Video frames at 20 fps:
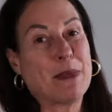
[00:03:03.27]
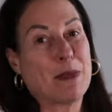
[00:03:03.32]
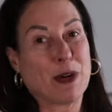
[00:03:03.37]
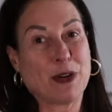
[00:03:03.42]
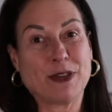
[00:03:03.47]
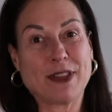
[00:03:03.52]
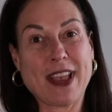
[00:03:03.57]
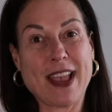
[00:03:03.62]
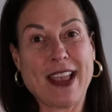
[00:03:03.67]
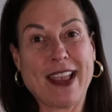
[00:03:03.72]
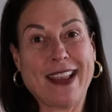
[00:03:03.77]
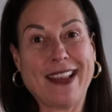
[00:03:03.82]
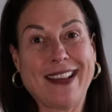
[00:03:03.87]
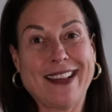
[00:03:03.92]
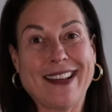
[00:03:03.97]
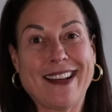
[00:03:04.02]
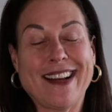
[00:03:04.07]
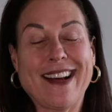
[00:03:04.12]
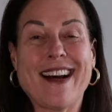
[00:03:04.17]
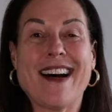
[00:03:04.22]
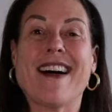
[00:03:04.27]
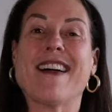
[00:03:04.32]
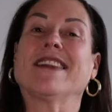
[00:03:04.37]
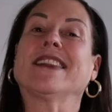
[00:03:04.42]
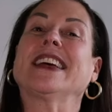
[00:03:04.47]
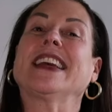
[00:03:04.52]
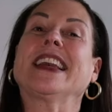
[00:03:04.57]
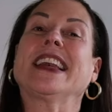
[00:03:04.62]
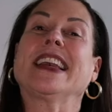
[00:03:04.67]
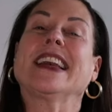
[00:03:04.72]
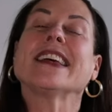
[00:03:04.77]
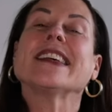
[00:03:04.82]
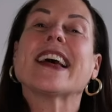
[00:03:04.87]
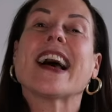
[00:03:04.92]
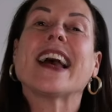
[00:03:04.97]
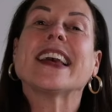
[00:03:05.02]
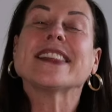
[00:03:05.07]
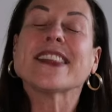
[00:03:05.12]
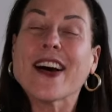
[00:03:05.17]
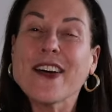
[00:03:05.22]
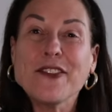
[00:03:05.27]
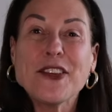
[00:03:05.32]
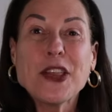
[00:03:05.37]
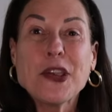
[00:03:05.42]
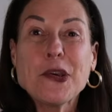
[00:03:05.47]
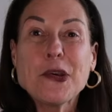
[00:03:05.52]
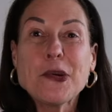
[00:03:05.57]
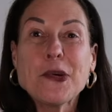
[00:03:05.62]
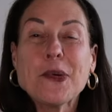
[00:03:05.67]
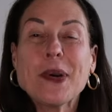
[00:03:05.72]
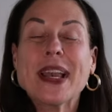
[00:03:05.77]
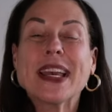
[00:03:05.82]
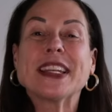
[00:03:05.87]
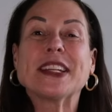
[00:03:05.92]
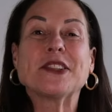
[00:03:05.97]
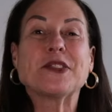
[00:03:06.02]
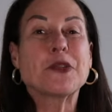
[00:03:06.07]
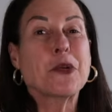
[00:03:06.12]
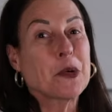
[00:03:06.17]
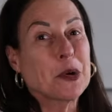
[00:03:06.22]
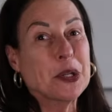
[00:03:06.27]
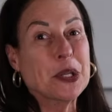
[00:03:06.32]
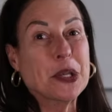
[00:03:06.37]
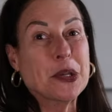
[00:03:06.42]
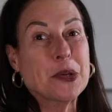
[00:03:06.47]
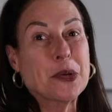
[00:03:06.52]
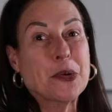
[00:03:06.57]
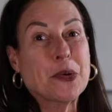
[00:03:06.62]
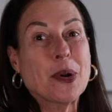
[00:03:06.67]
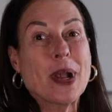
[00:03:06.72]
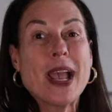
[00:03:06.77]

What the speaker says: birthday, Holly. I love you and adore you.